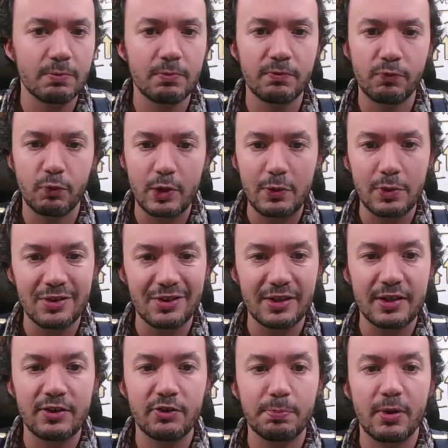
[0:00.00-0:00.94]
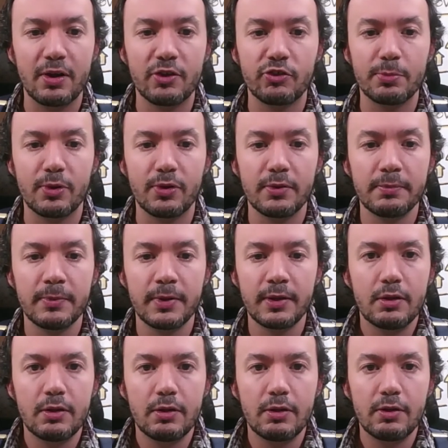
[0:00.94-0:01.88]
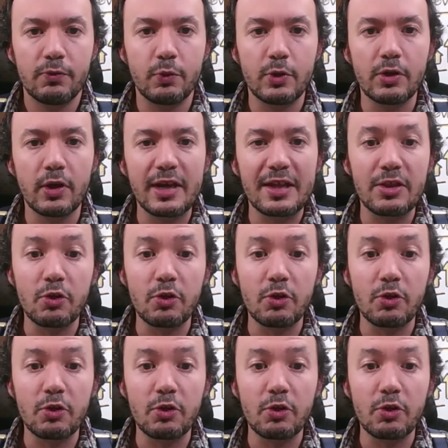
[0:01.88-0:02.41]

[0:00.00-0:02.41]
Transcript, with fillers: frequently as possible. If we look at the